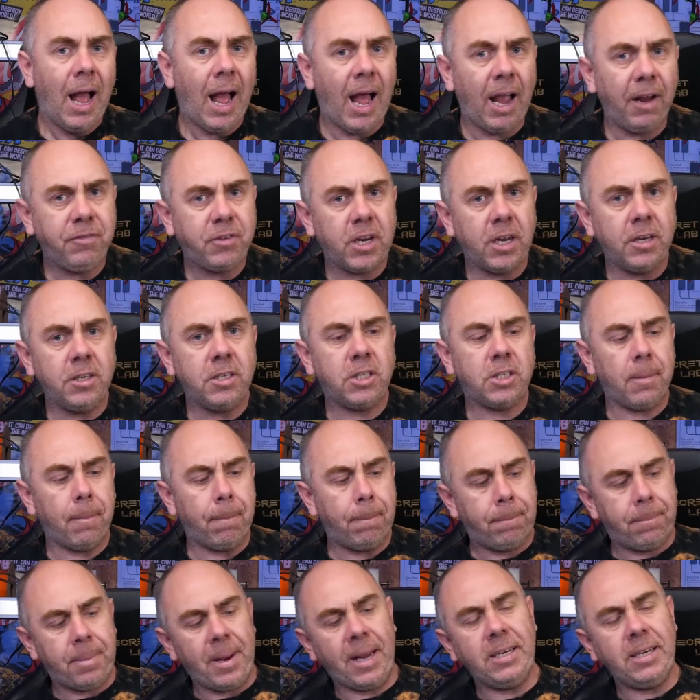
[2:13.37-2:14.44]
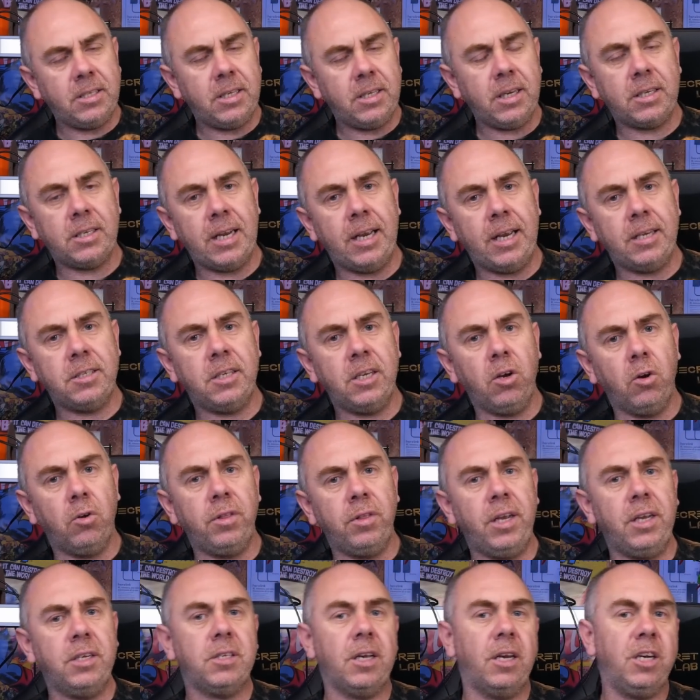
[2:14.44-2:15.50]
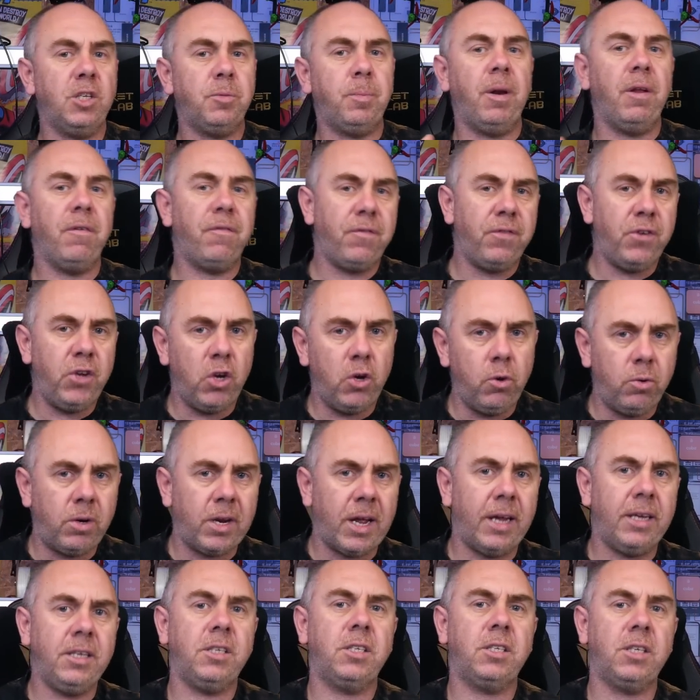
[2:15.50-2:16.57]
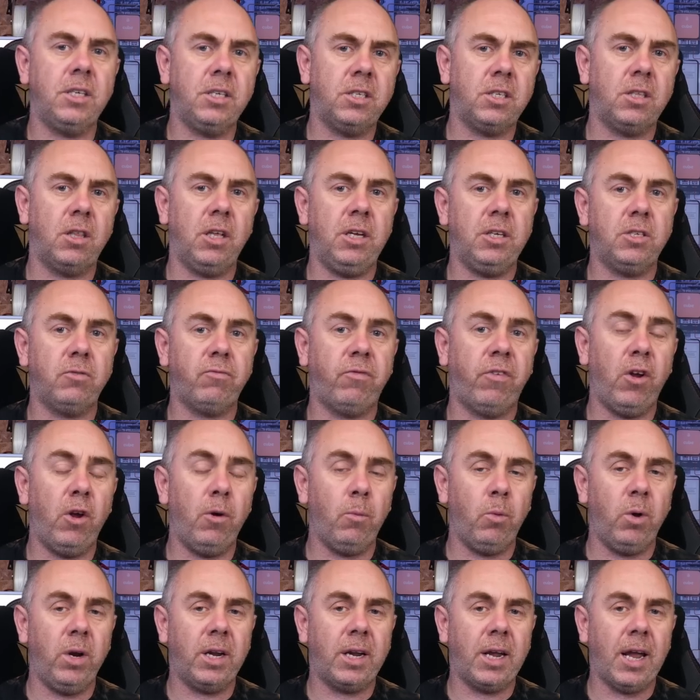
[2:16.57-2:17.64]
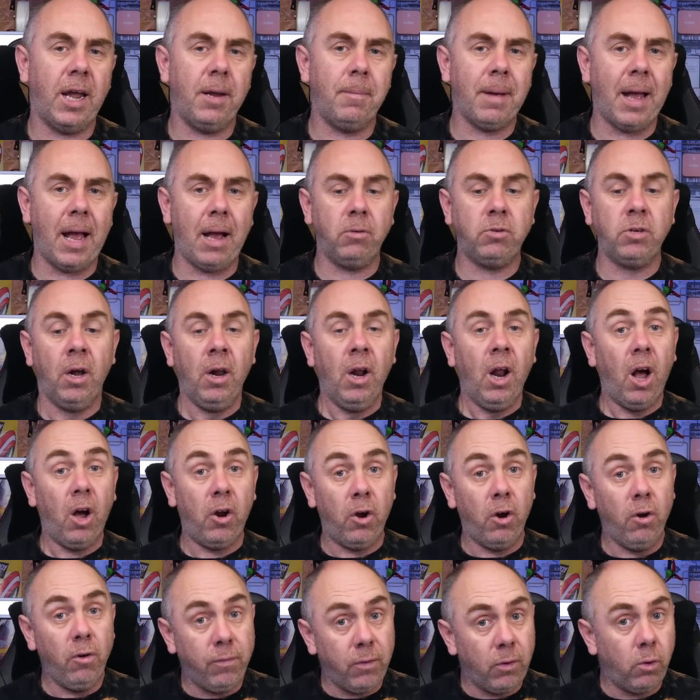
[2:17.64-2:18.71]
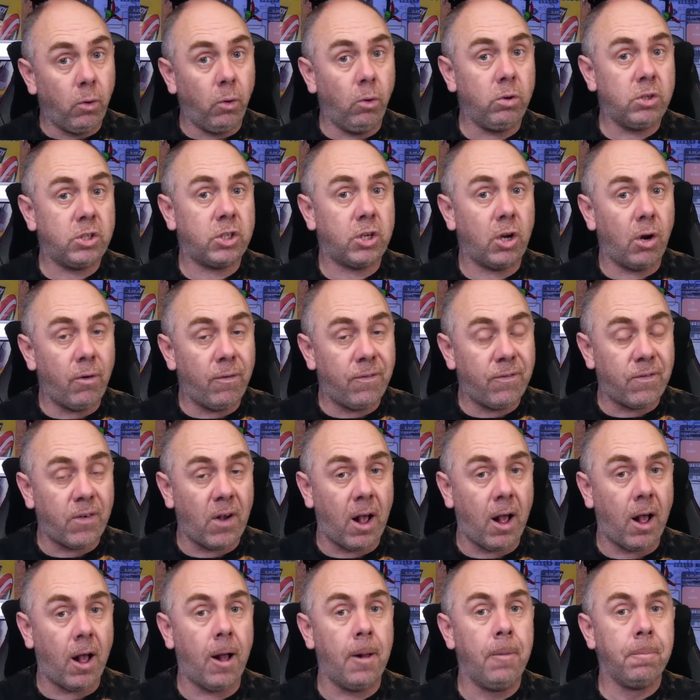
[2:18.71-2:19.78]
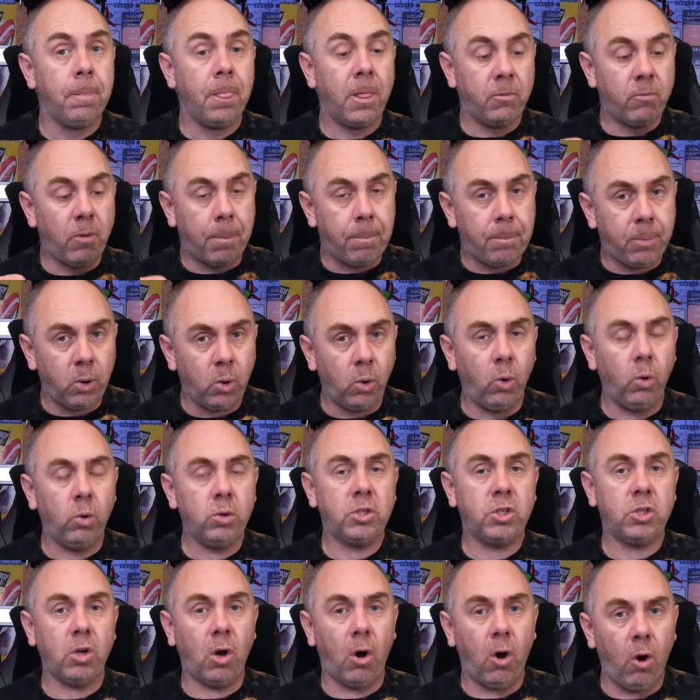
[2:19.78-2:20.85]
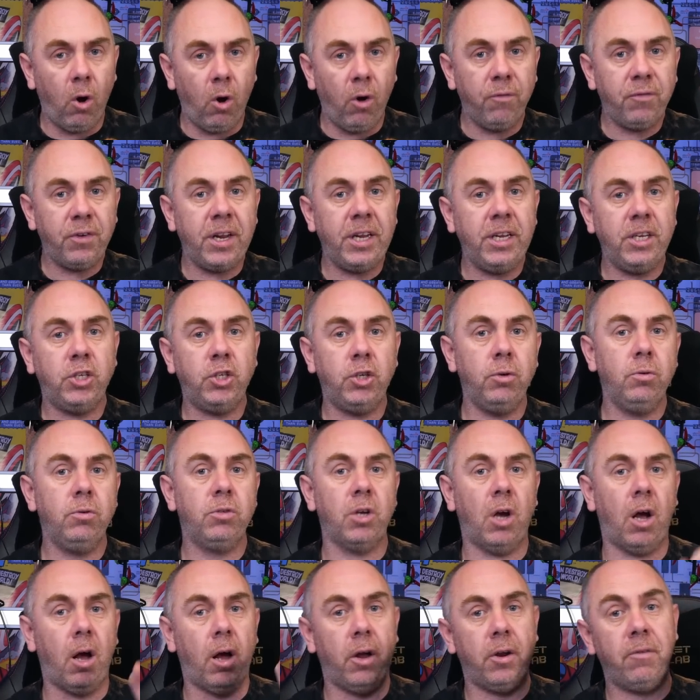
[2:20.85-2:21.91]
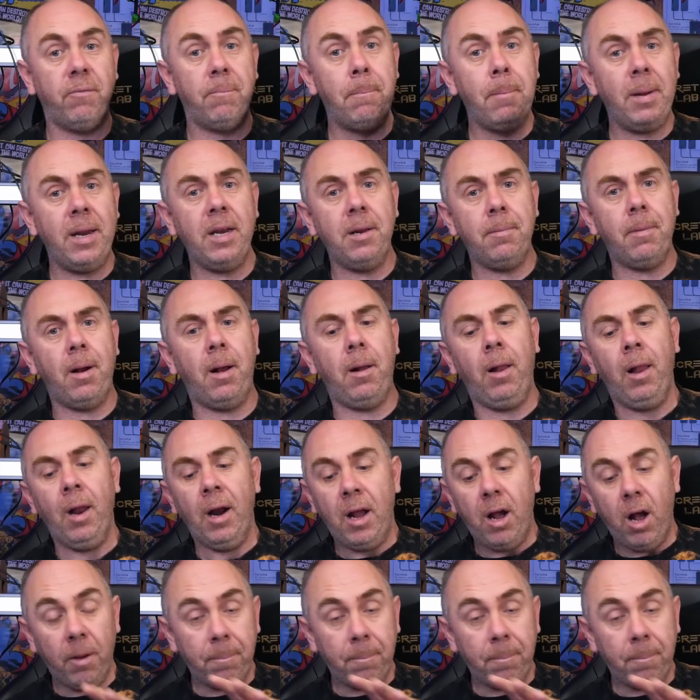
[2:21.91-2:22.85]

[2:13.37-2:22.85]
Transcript: I've done some basic testing on this, and it's been a few days since this firmware came out, and overall so far, reports of issues are minimal.